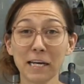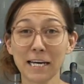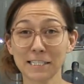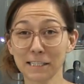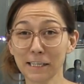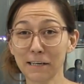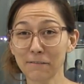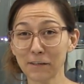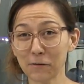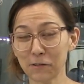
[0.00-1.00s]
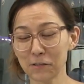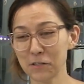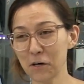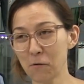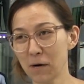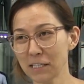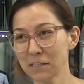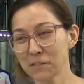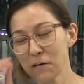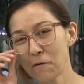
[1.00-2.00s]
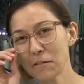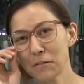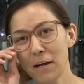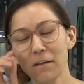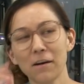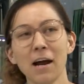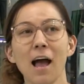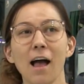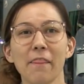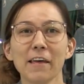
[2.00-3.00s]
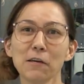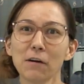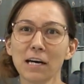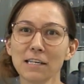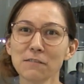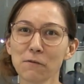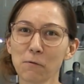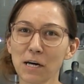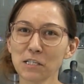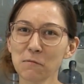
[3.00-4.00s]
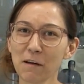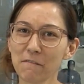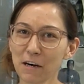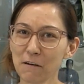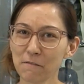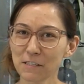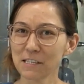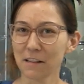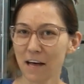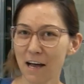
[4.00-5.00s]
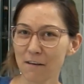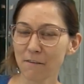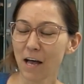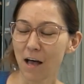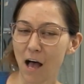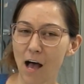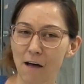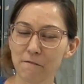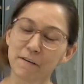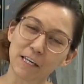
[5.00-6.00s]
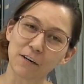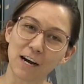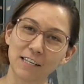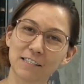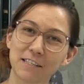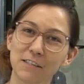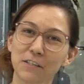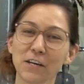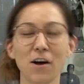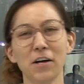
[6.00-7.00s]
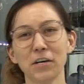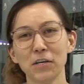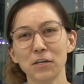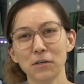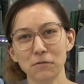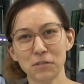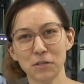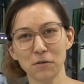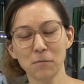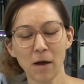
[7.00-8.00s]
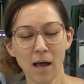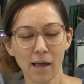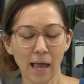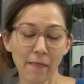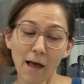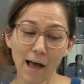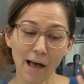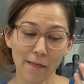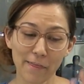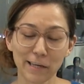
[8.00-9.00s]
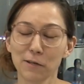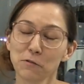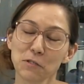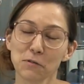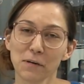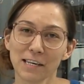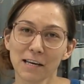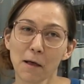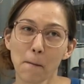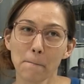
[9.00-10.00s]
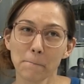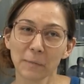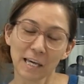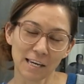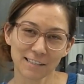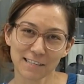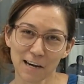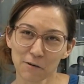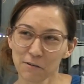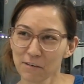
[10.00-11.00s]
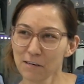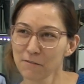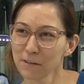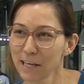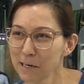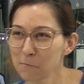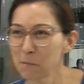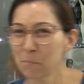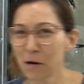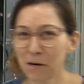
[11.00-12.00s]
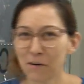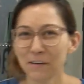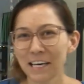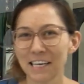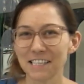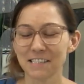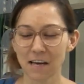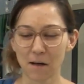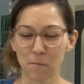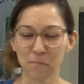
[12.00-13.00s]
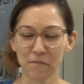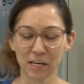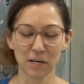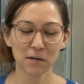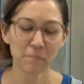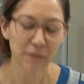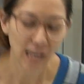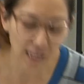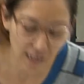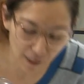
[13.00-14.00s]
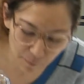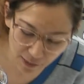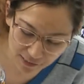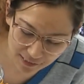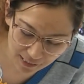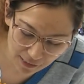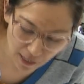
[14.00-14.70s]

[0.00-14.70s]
has to leave in order to go watch the Star Wars trailer. Thank you guys for watching my very first live figure Unsealed on YouTube. Thank you to King Zachary V for letting me borrow his figure and unboxing it.